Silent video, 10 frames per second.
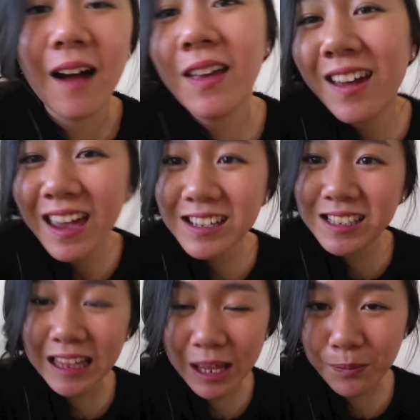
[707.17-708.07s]
And
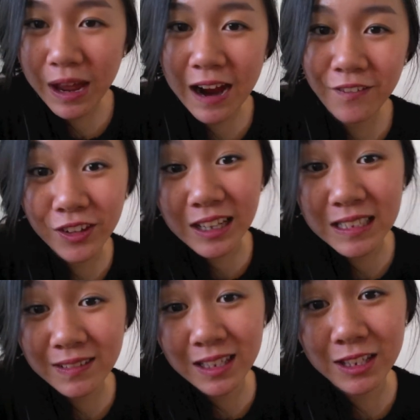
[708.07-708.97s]
she said that we have
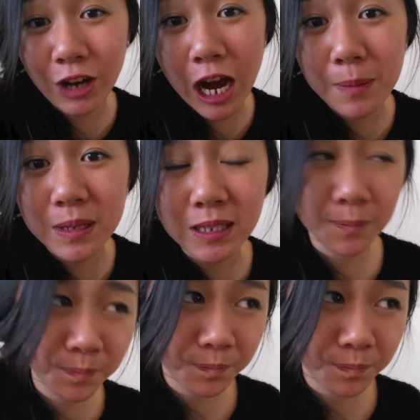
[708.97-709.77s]
37 subscribers.